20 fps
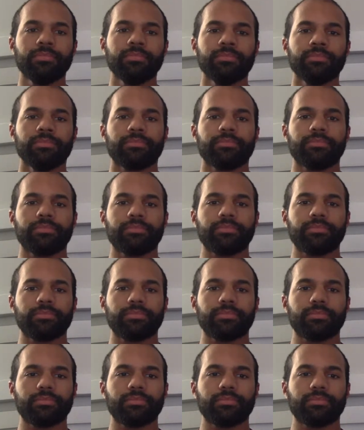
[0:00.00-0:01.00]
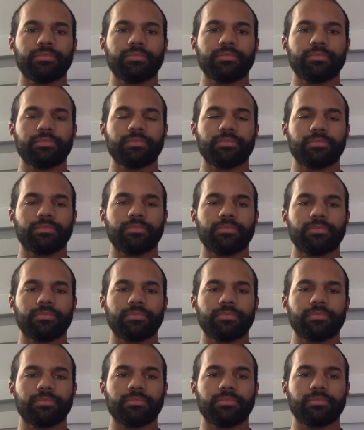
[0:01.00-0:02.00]

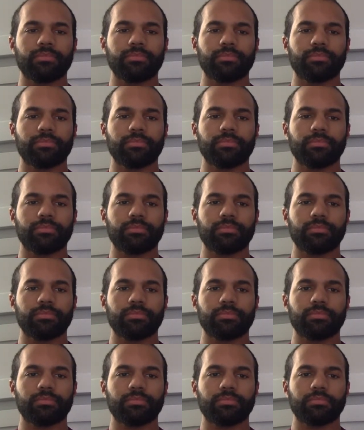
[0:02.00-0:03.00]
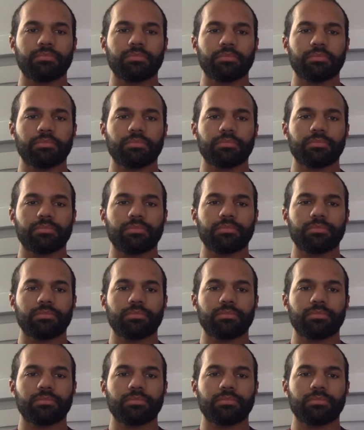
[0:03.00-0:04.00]

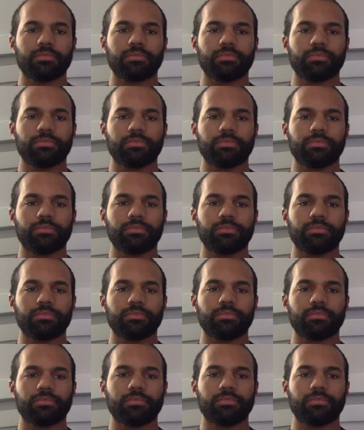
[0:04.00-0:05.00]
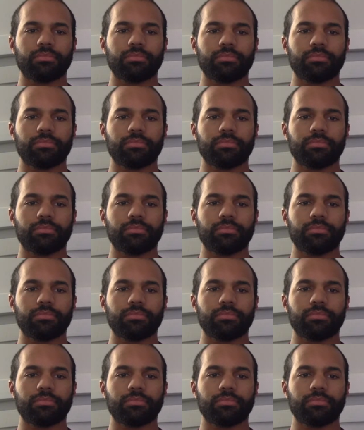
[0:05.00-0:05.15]
The person shown says nothing.